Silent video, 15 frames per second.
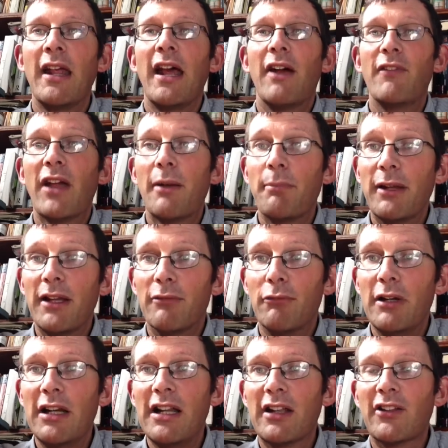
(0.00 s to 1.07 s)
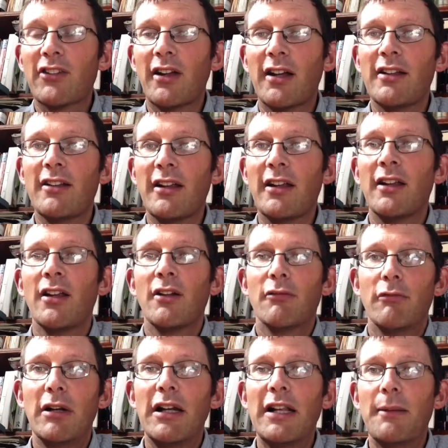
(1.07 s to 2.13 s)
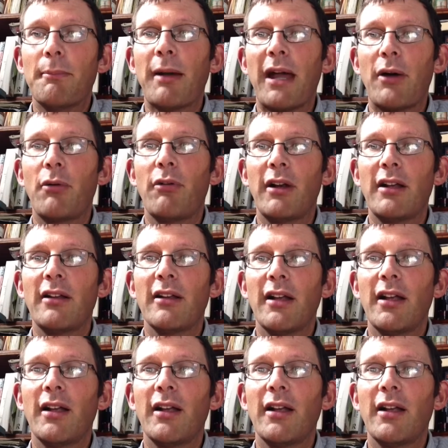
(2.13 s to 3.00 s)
of that being a really exciting, really empowering